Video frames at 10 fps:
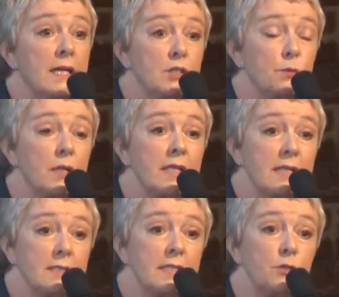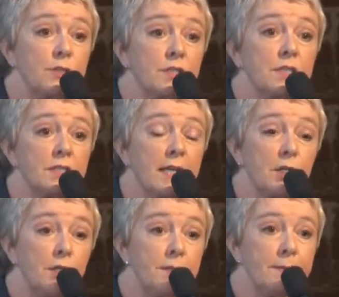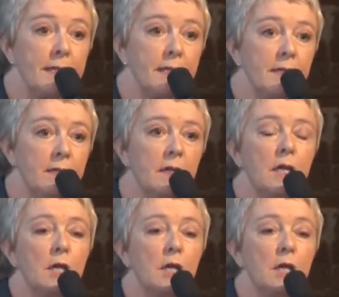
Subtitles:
is really as interested as they could be